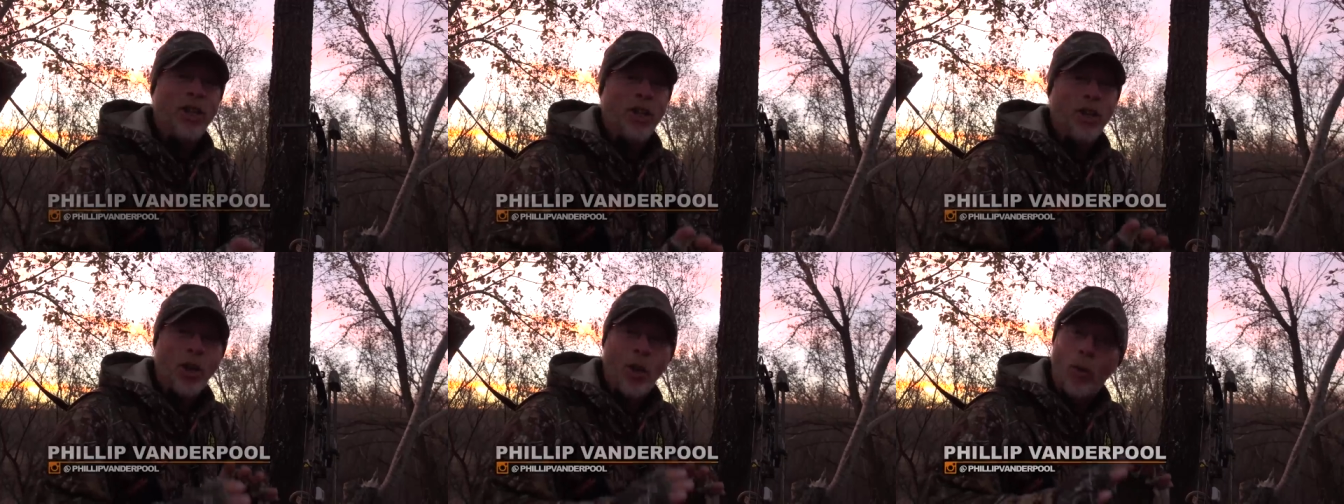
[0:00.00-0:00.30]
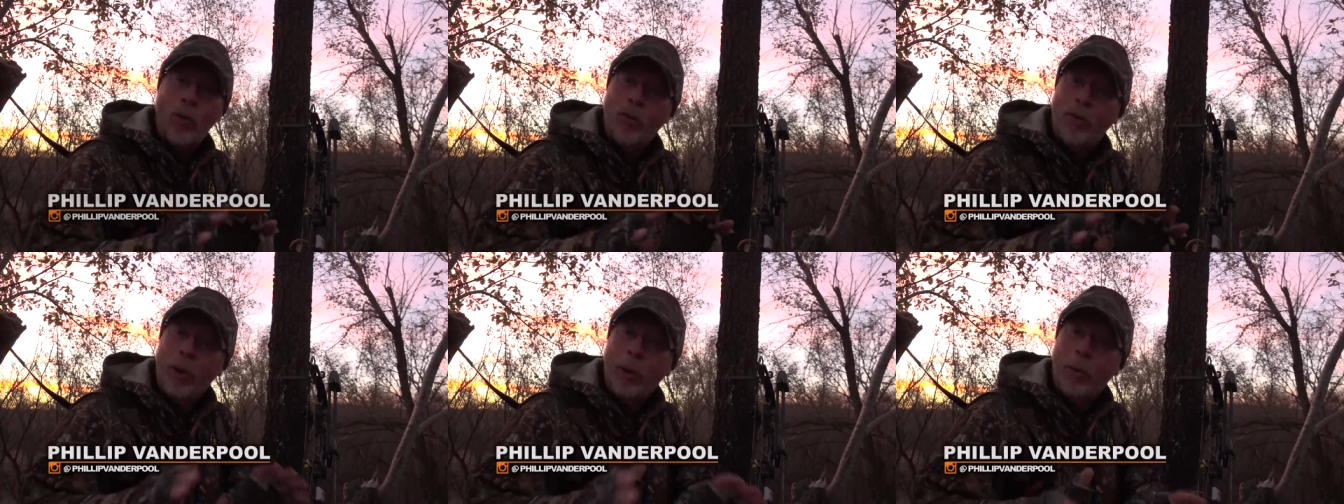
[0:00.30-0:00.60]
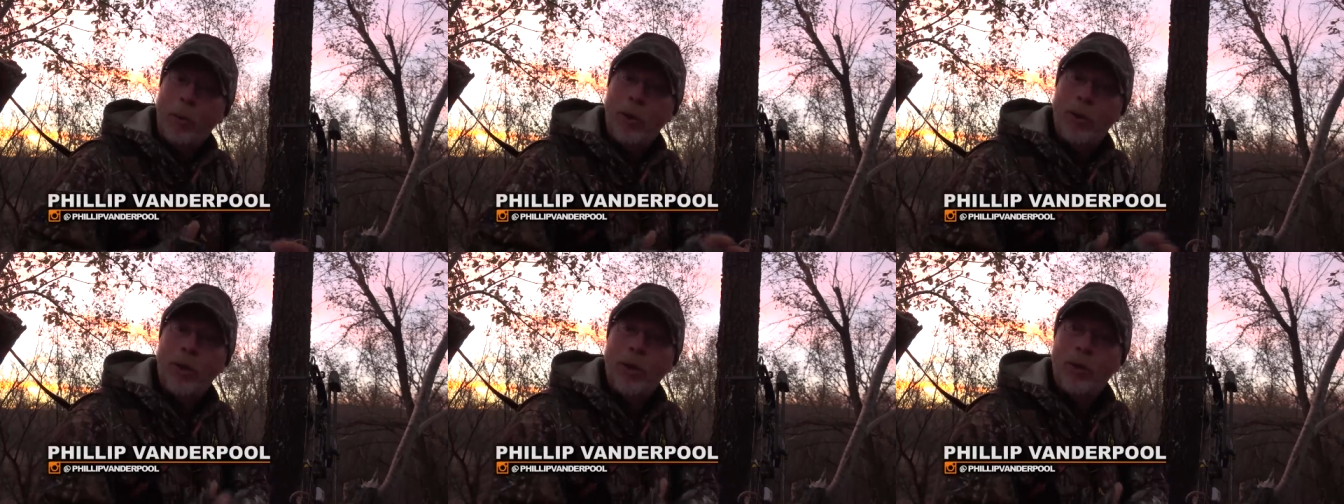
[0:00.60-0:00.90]

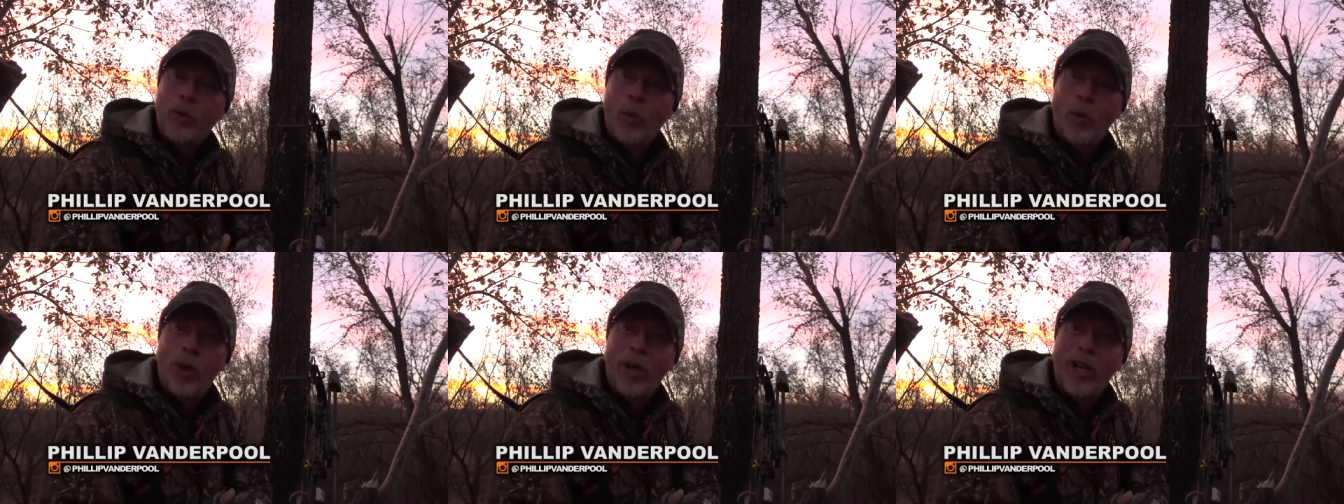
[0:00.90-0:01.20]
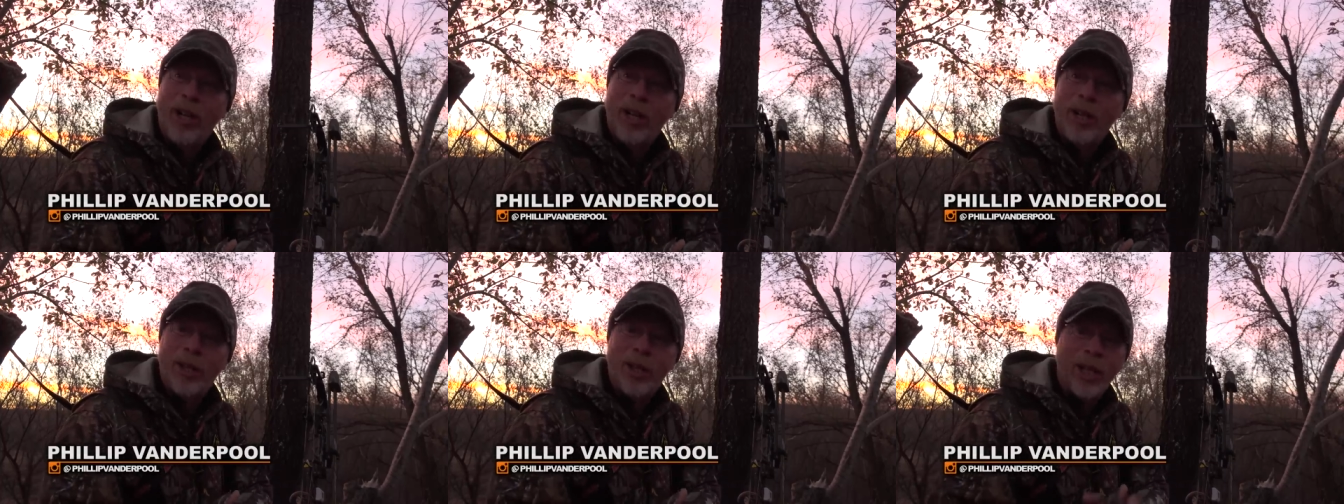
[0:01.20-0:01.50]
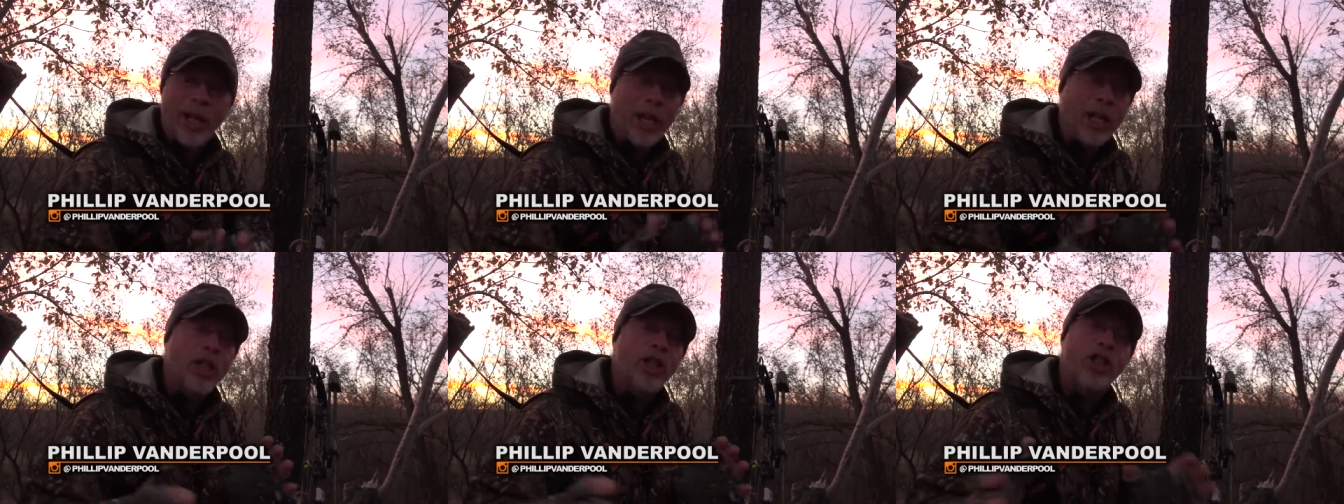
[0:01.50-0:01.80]
November the 20th,
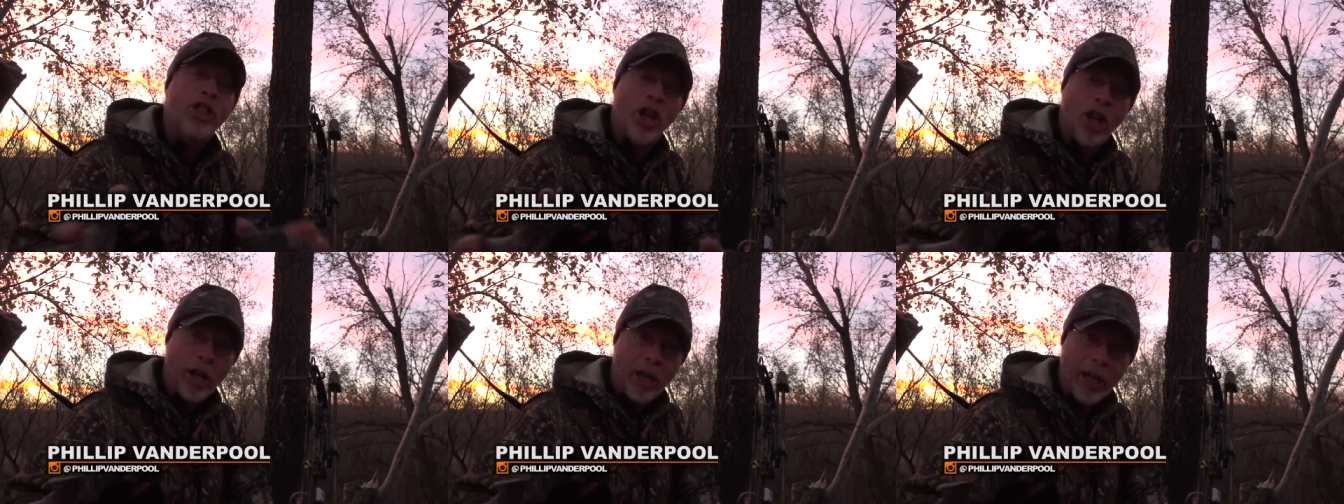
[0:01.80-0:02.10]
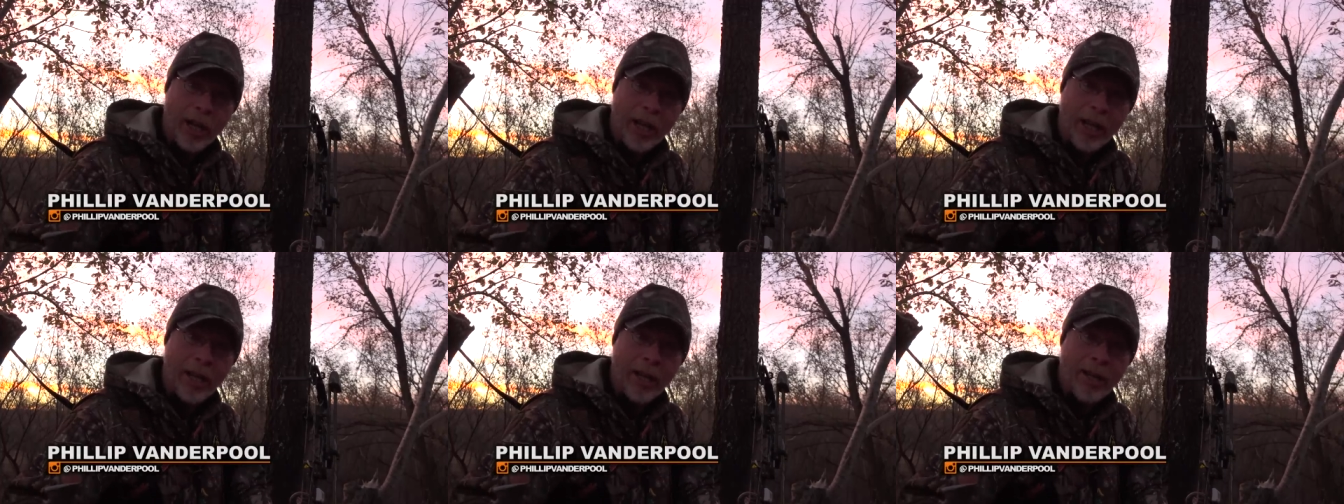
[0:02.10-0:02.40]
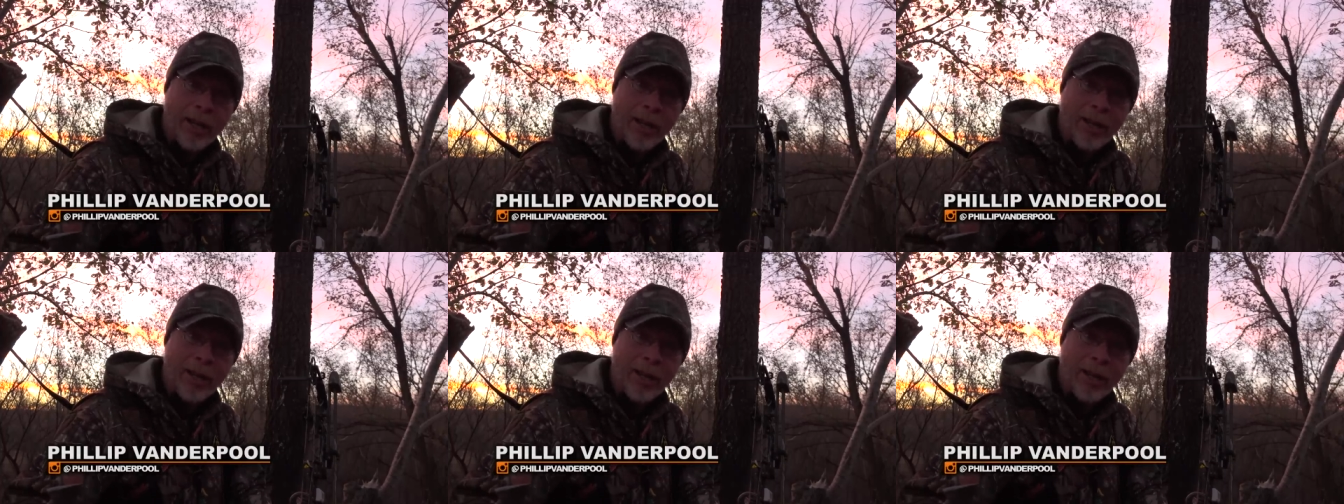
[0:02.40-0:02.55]
and it's Sunday.